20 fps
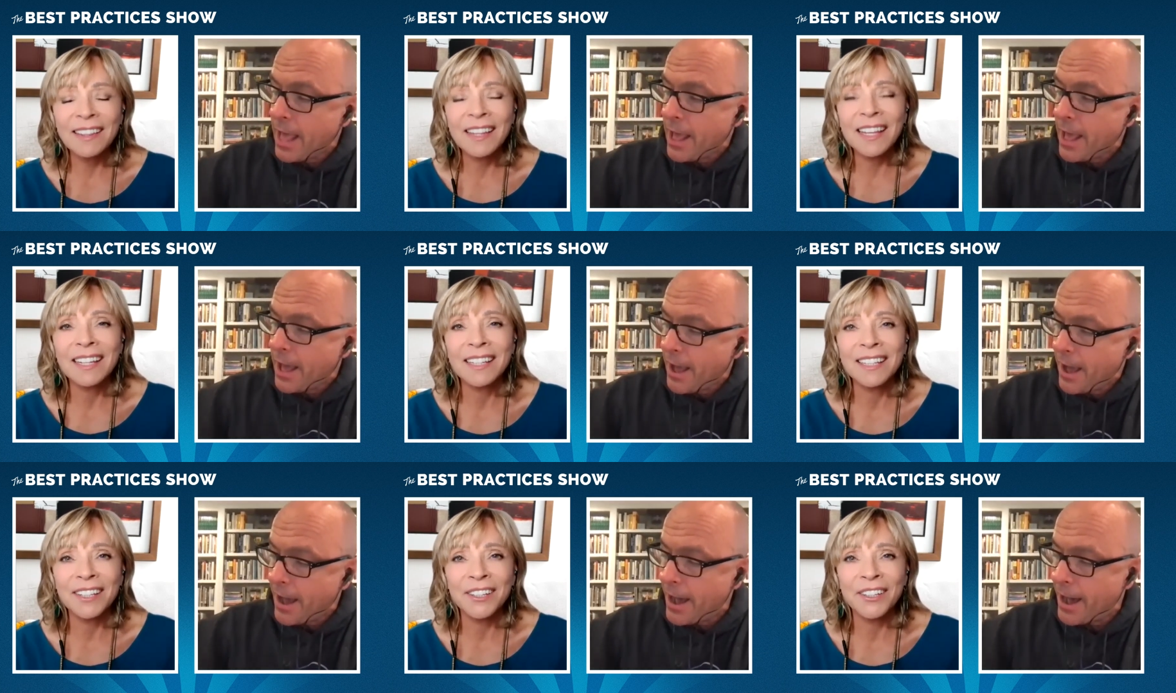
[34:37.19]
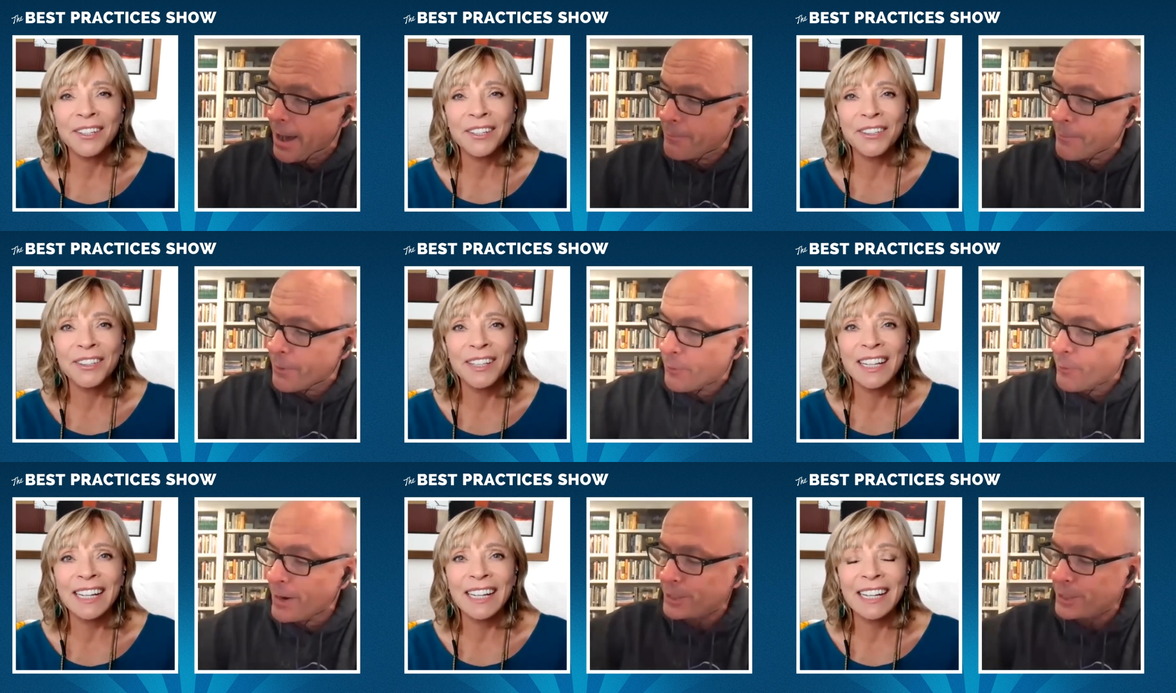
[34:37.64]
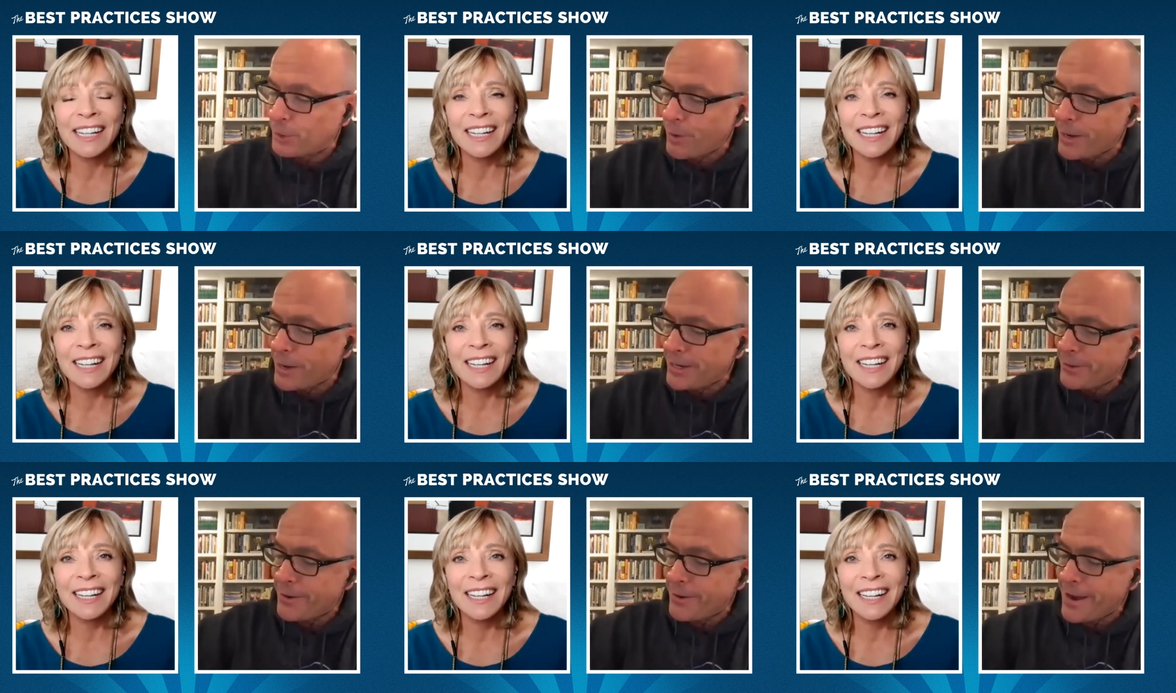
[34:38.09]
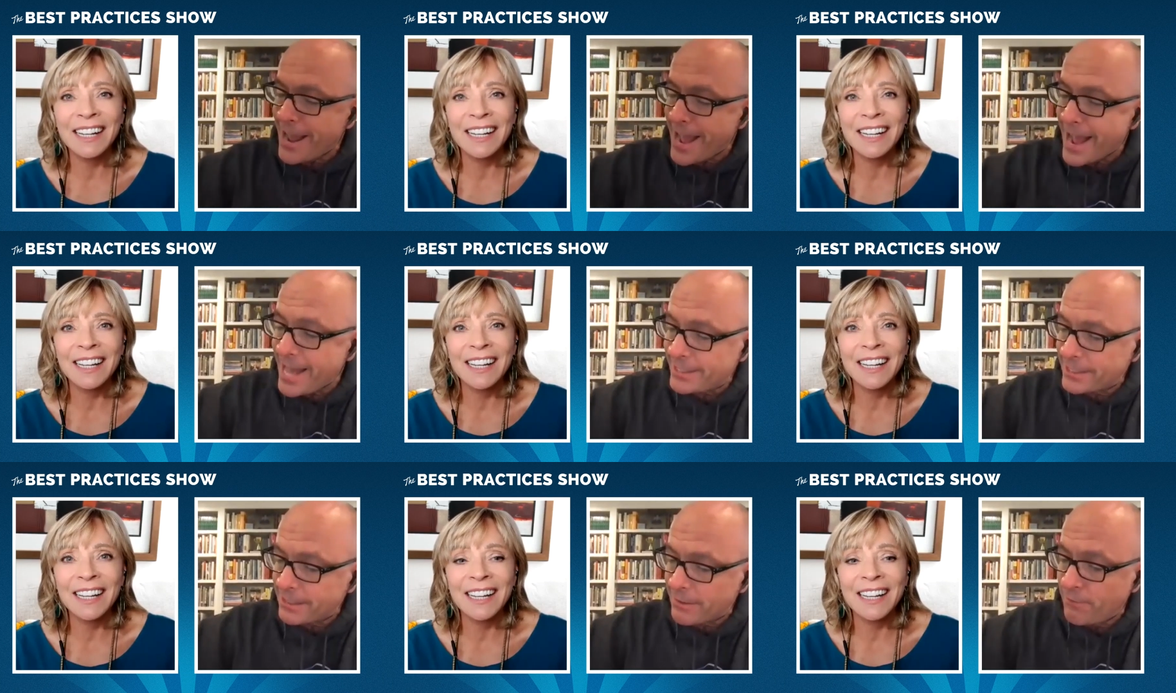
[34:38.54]
Speaker 1: Thank um, you. Um, which one do I
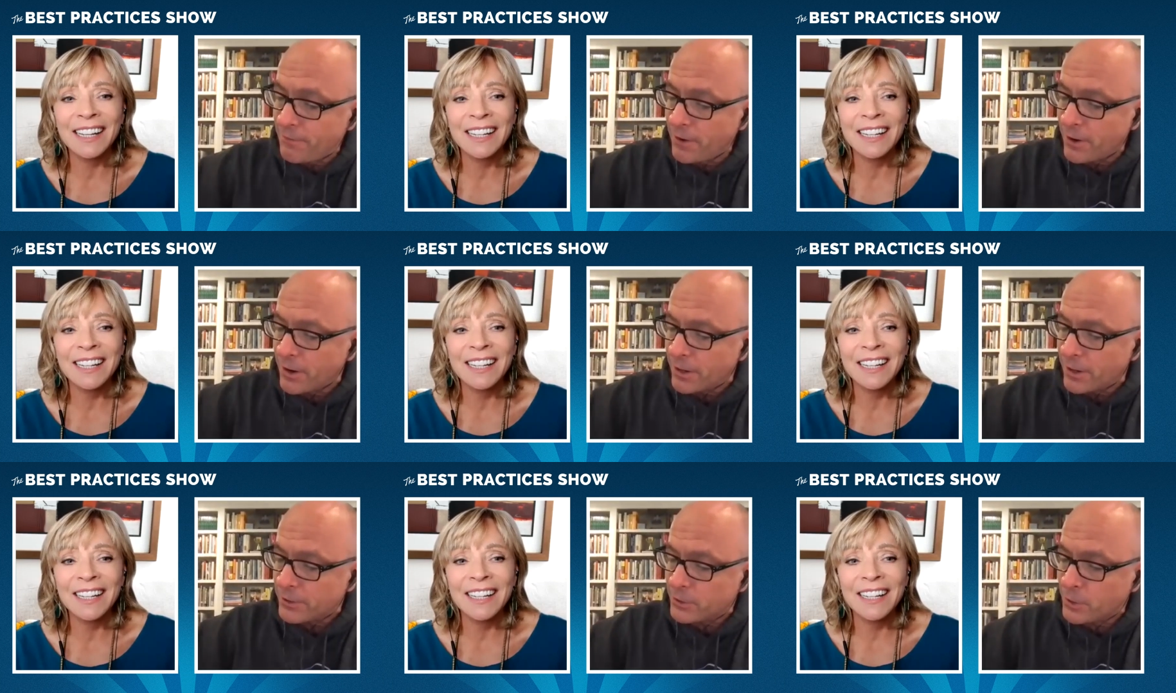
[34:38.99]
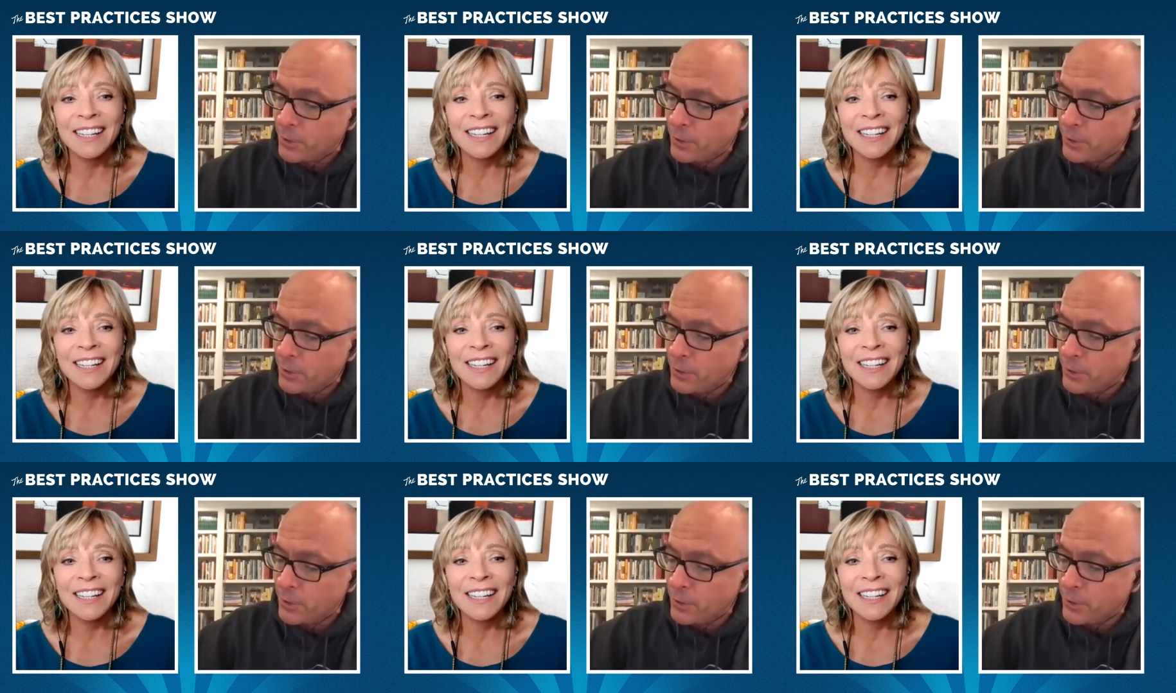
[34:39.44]
ask first?